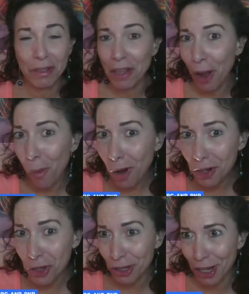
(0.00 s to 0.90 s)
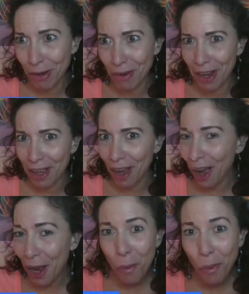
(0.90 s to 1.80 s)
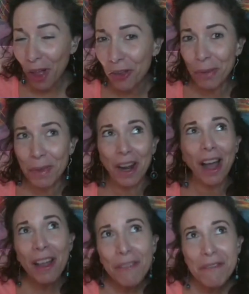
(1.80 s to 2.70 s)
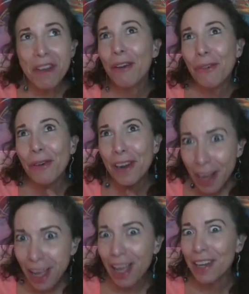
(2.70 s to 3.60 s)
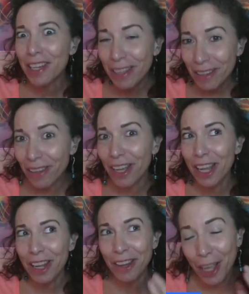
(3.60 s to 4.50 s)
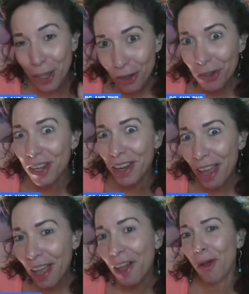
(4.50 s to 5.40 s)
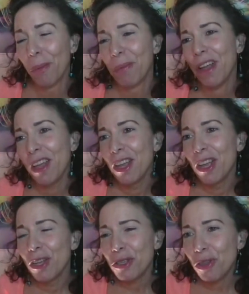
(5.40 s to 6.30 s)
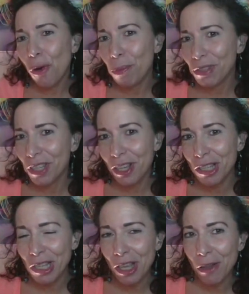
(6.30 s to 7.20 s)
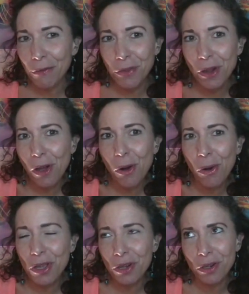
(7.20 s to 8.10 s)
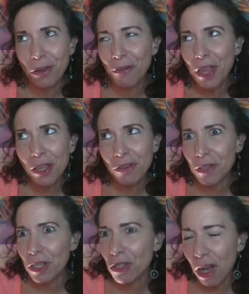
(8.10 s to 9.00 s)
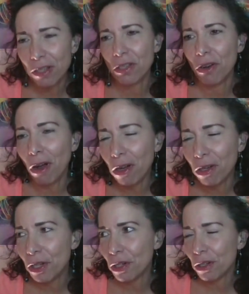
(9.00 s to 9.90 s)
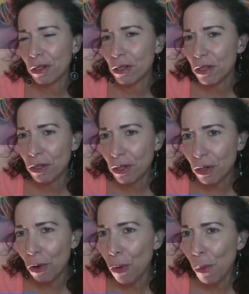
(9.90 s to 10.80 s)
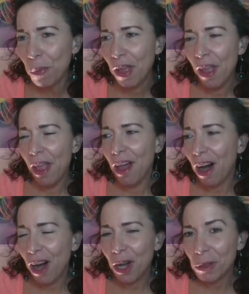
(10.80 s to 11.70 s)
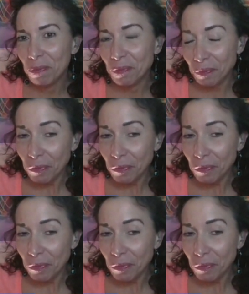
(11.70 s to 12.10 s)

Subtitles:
not want a train wreck. I welcome it. I've never had a client I couldn't help. So please, if you think you've exhausted all your hope, um,